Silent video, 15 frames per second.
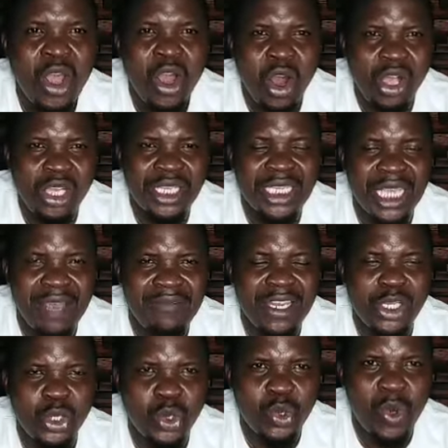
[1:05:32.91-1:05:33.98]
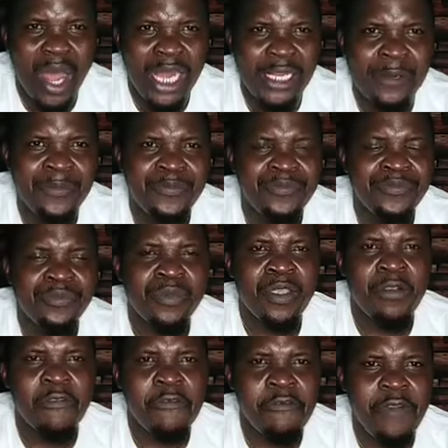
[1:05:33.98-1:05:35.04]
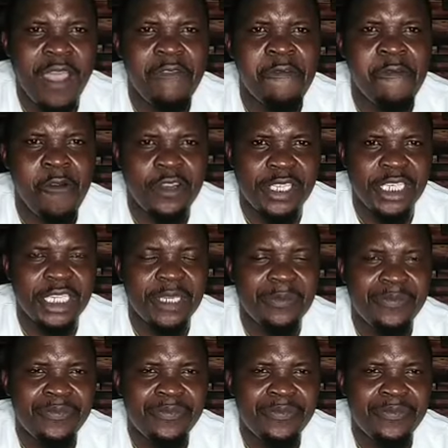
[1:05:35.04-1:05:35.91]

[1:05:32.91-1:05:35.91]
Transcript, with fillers: All 721 540